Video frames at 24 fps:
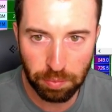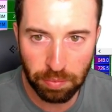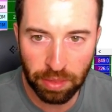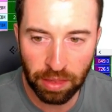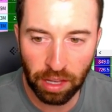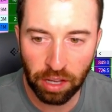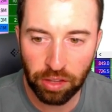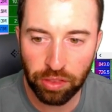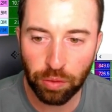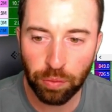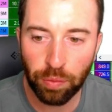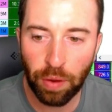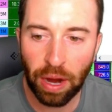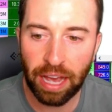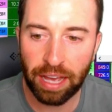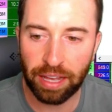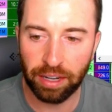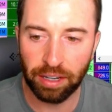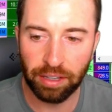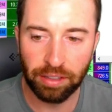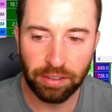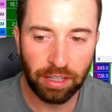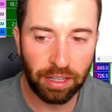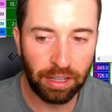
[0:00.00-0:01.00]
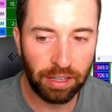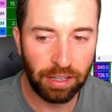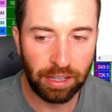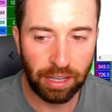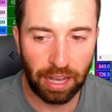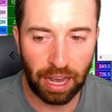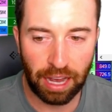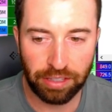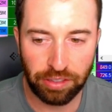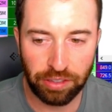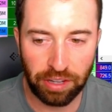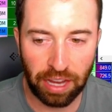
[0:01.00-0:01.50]
The red,
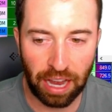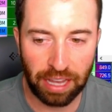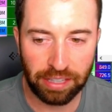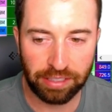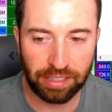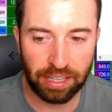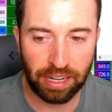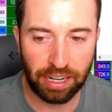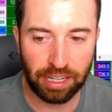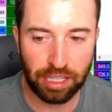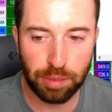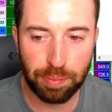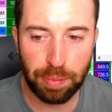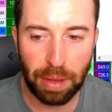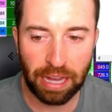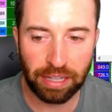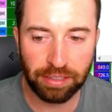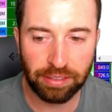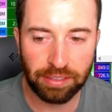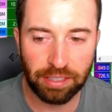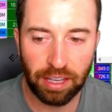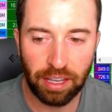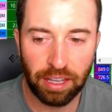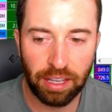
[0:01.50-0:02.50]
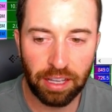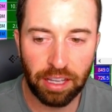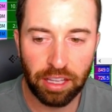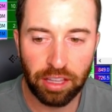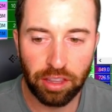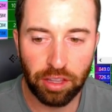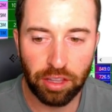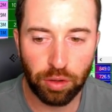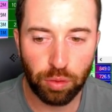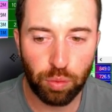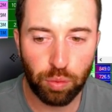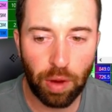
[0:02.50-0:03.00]
as you guys can expect,
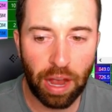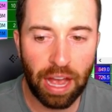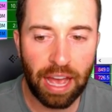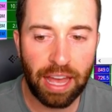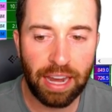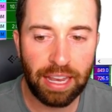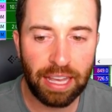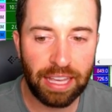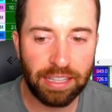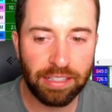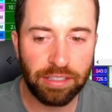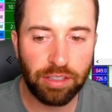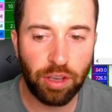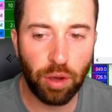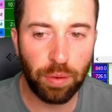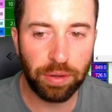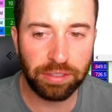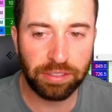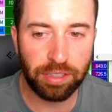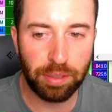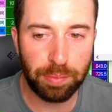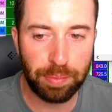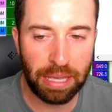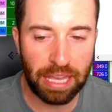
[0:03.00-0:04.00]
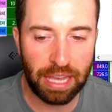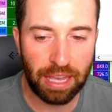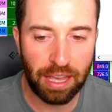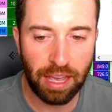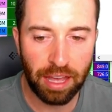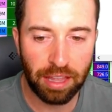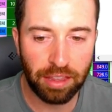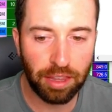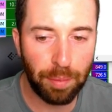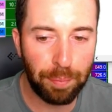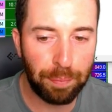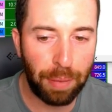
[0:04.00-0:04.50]
the red is going to be
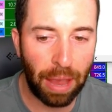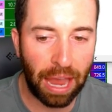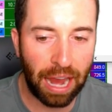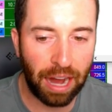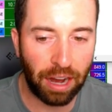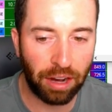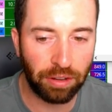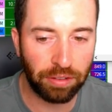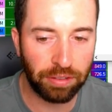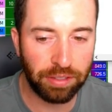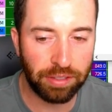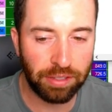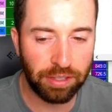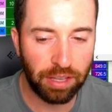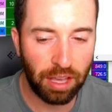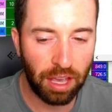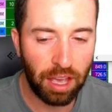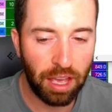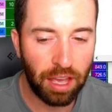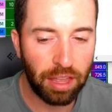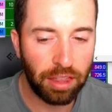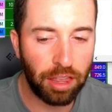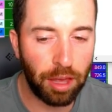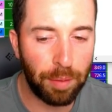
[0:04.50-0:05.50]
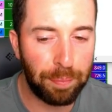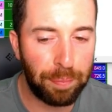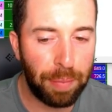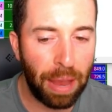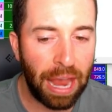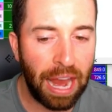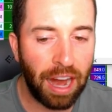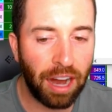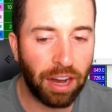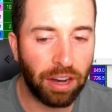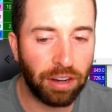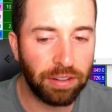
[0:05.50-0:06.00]
the bears. The
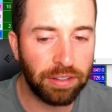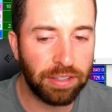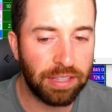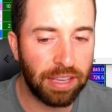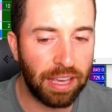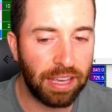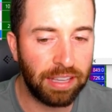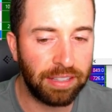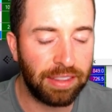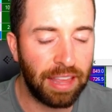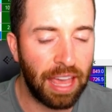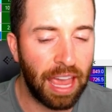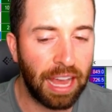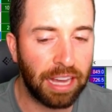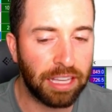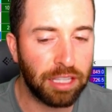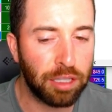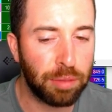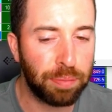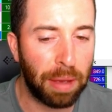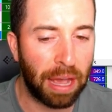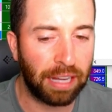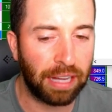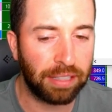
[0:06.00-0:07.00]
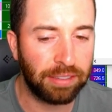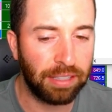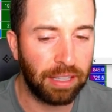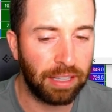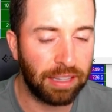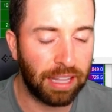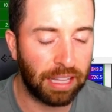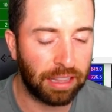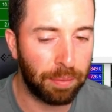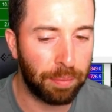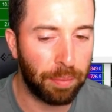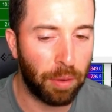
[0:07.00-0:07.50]
bears is they expect
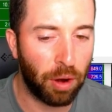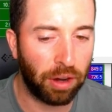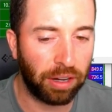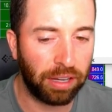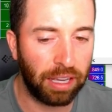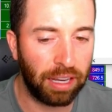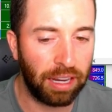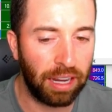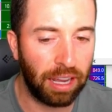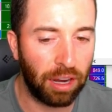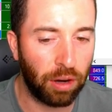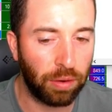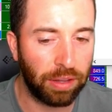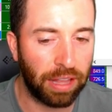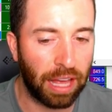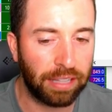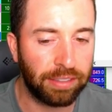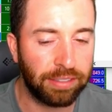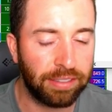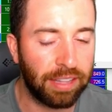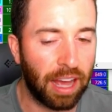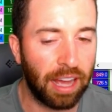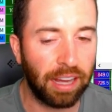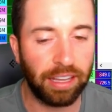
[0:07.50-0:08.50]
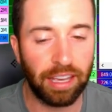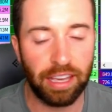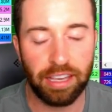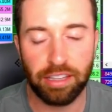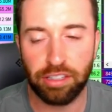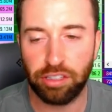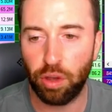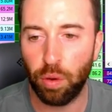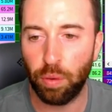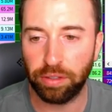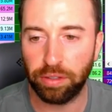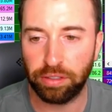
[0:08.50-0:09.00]
that the market or that stock
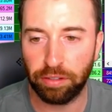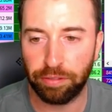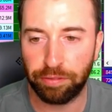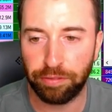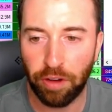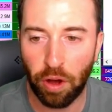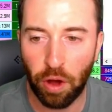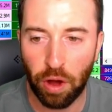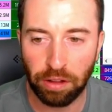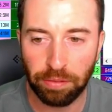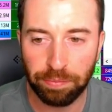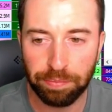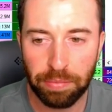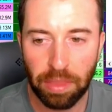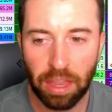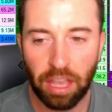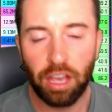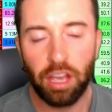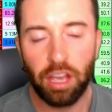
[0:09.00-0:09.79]
is going to fall.